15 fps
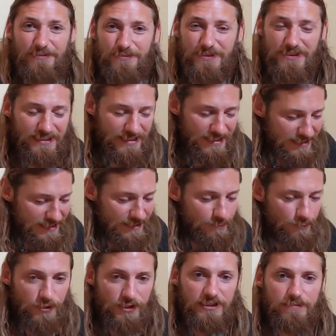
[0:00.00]
empty, clean
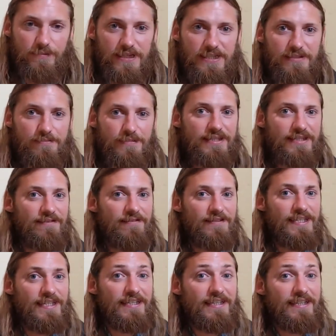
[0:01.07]
workspace makes
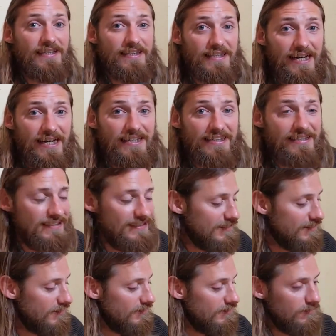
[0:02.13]
everything a lot
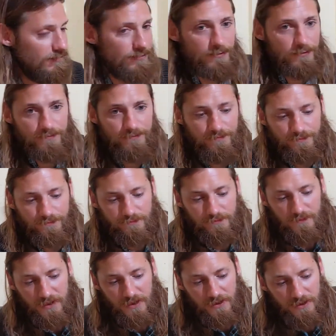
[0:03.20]
easier to do.
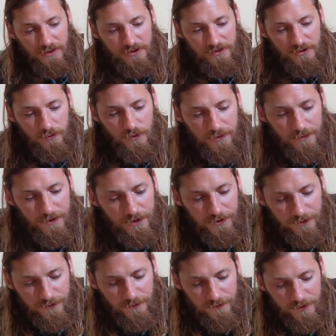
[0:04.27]
So what I'm going to
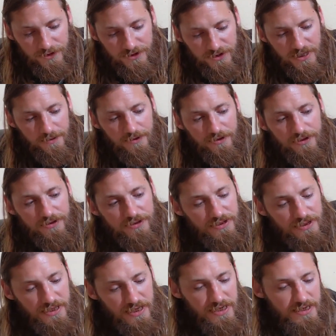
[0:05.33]
do first, I'm going to
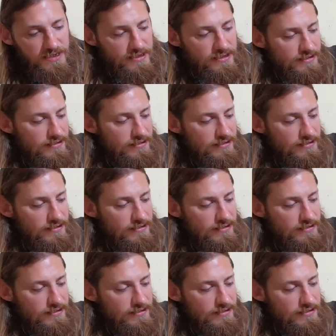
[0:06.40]
take